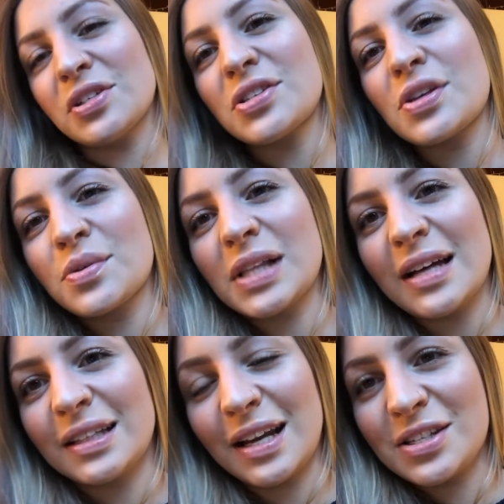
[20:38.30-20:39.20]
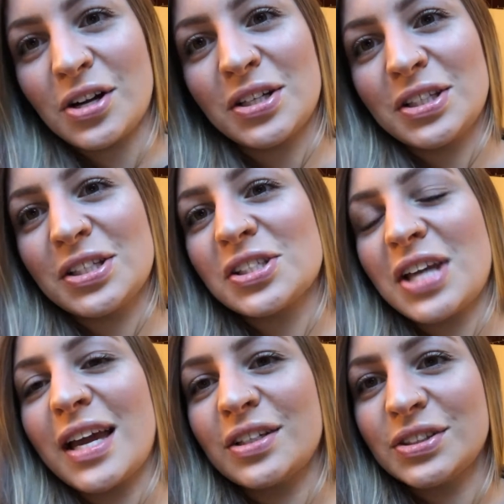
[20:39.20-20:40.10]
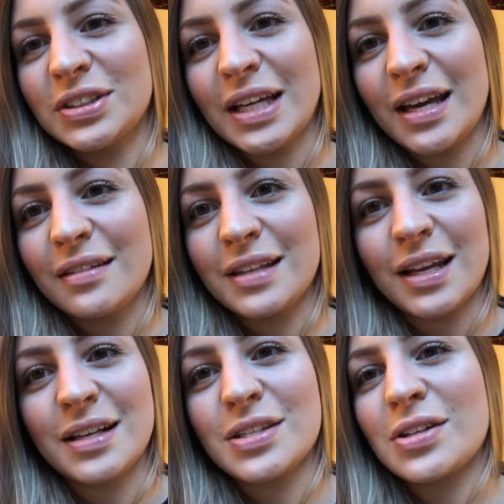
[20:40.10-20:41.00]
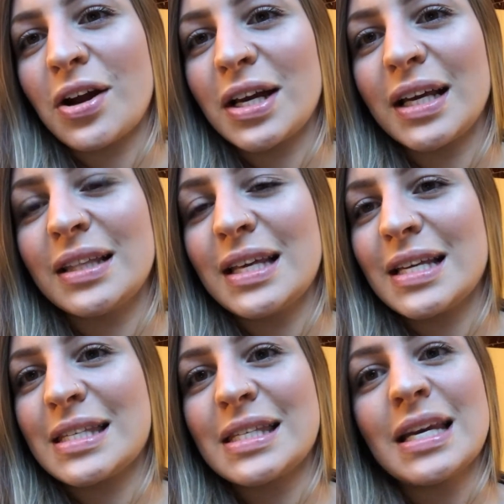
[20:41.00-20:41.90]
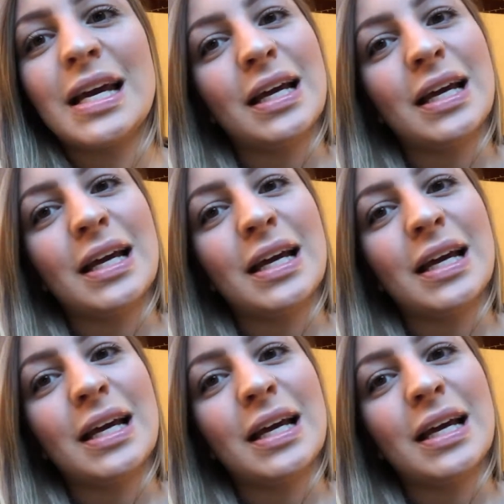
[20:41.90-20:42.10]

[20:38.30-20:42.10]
just so glad that I started this channel and that I started this,